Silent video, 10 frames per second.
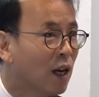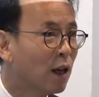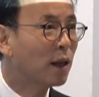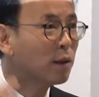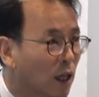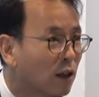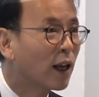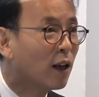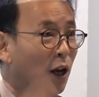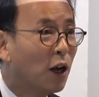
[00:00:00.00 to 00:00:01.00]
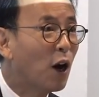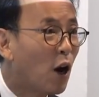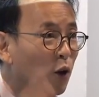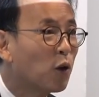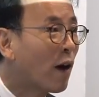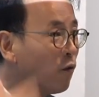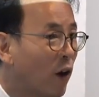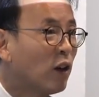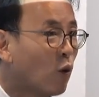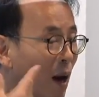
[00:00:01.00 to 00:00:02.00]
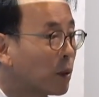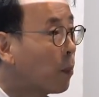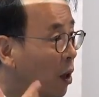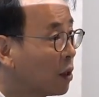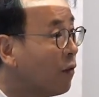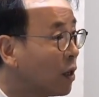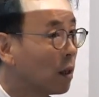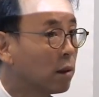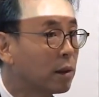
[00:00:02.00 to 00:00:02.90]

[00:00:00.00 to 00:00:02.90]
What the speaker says: Then suddenly, you have very rapid productivity.